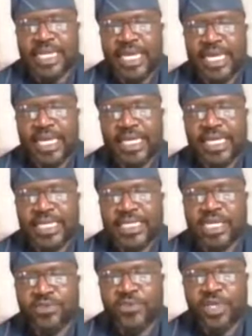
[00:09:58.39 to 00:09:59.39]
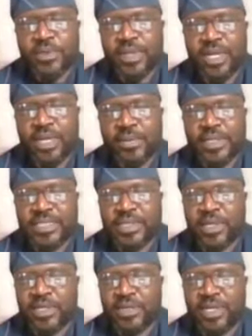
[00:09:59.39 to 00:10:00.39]

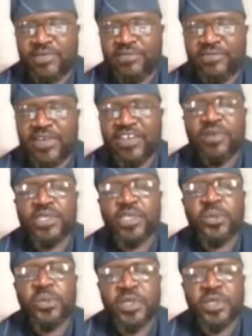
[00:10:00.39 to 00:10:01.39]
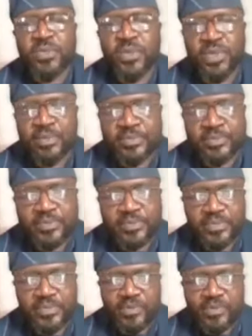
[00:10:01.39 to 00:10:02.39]
It's about a 5-month incubation
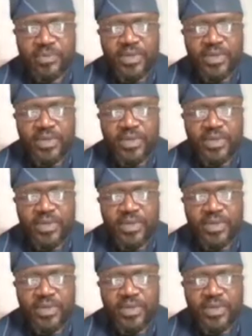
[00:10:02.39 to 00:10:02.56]
program,